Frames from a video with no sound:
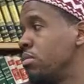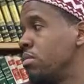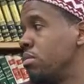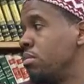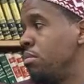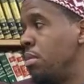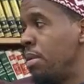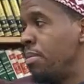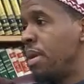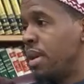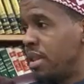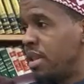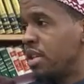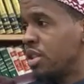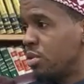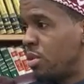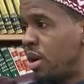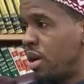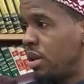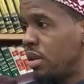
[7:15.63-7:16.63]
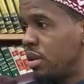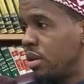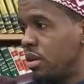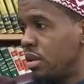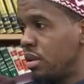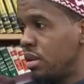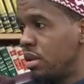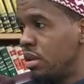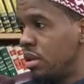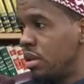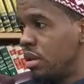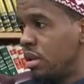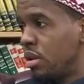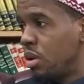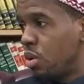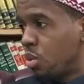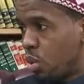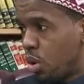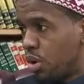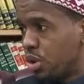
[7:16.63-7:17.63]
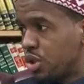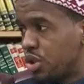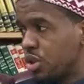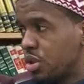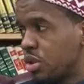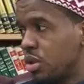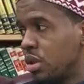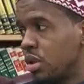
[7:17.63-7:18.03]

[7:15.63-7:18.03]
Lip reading: May make things what? Worse.